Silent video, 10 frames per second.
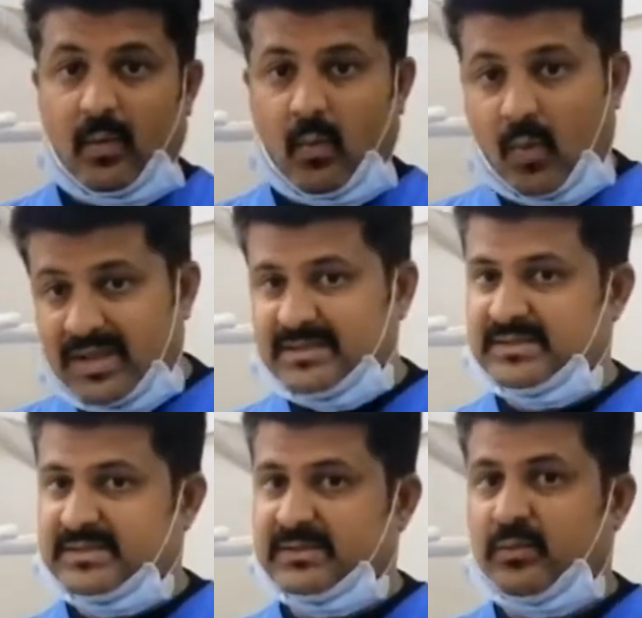
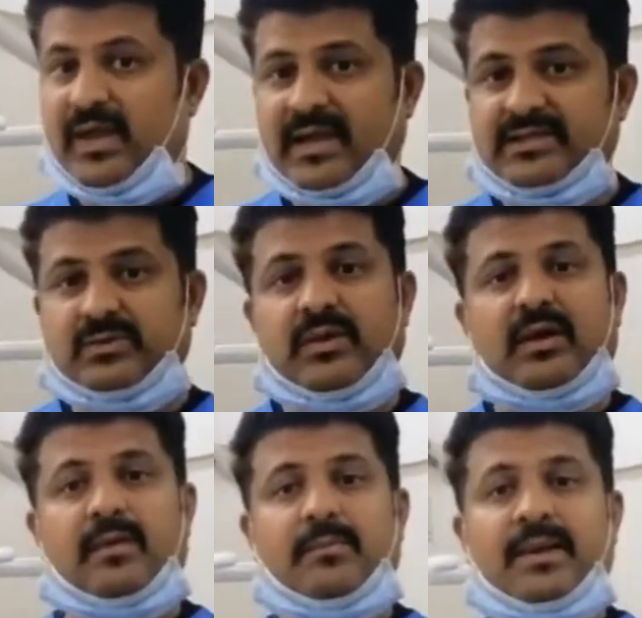Once we achieve the
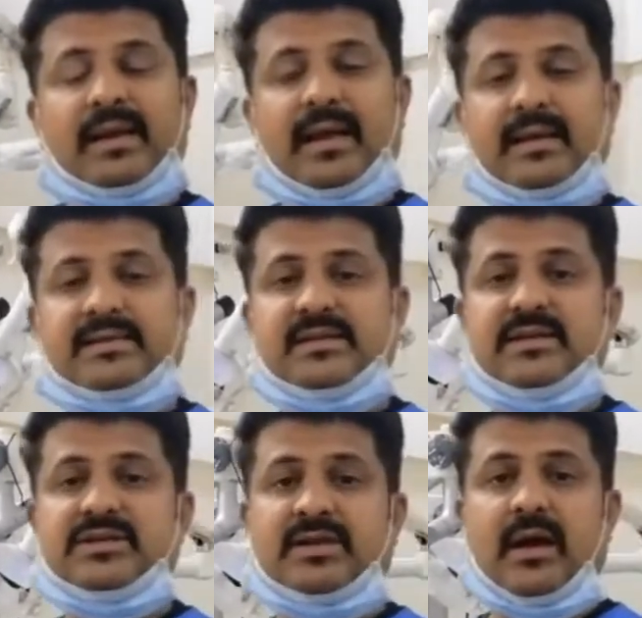complete
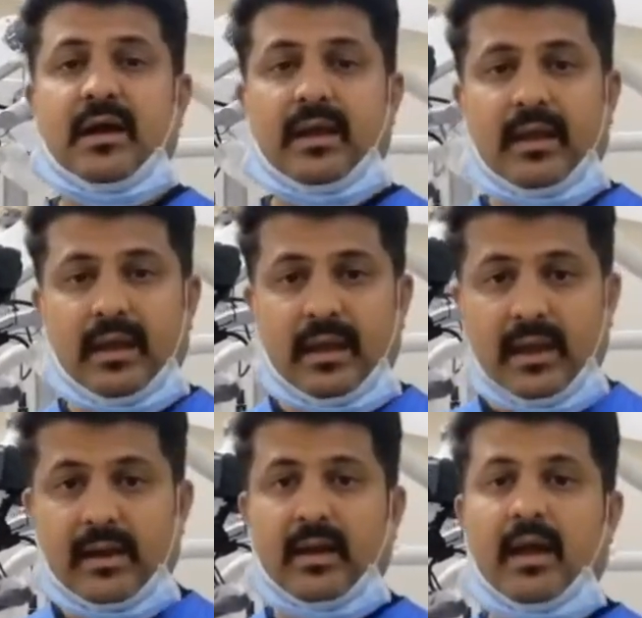anesthesia
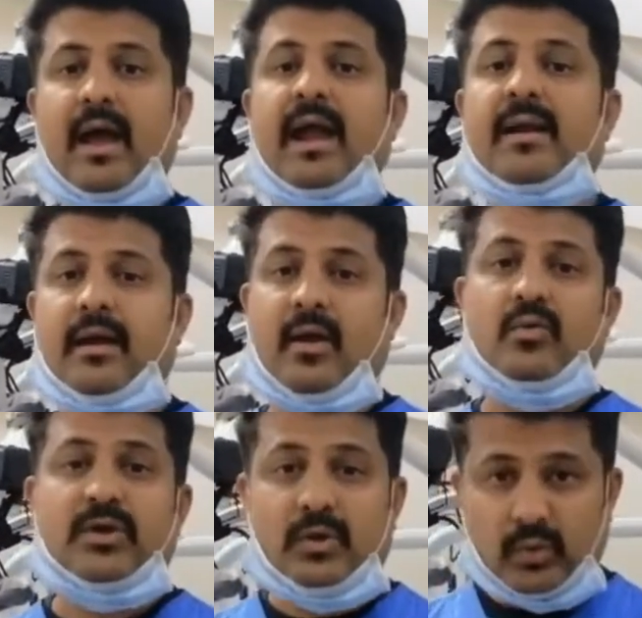in and
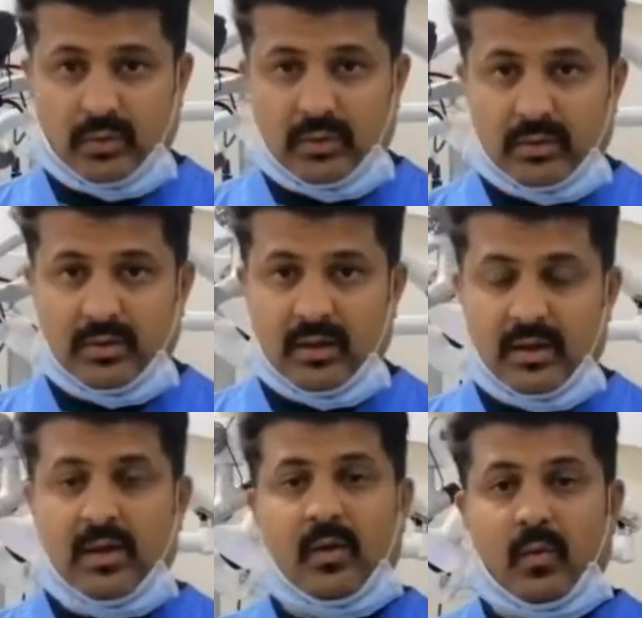around the tooth,
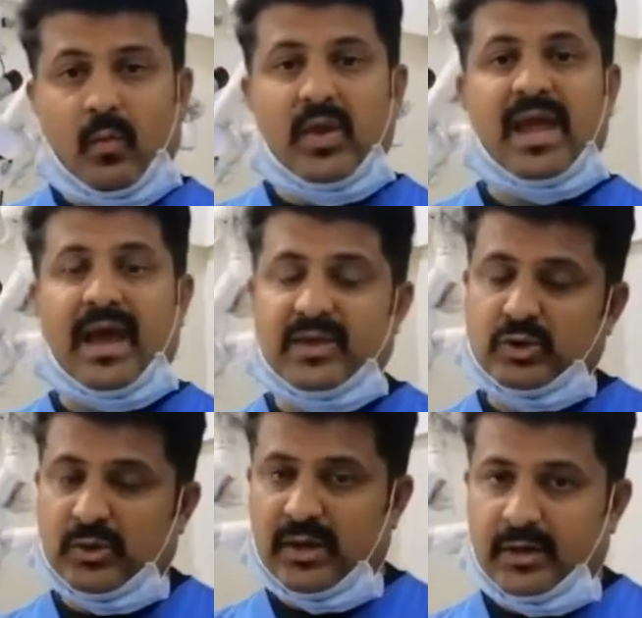we
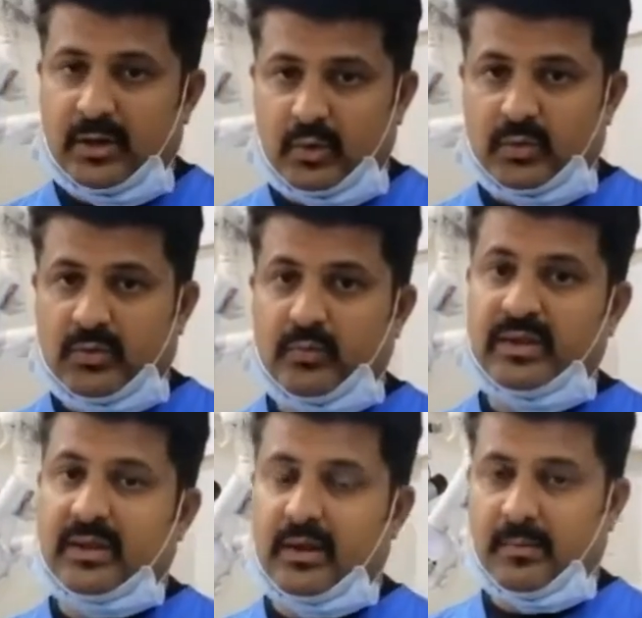isolate the tooth
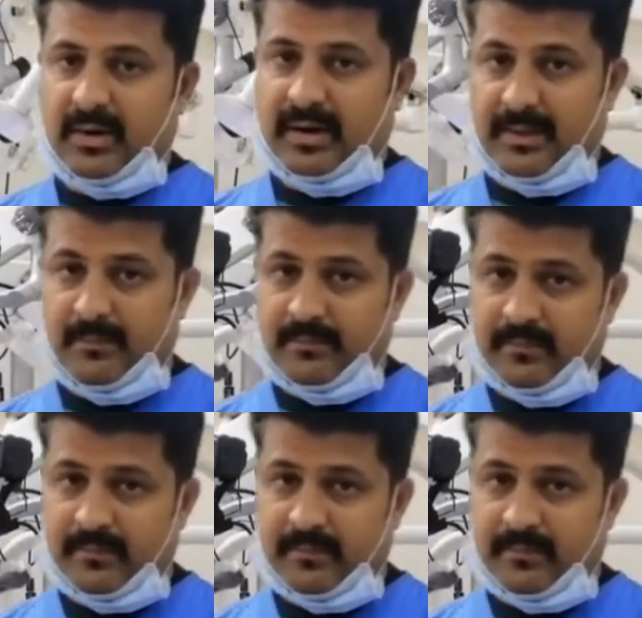with a rubber dam.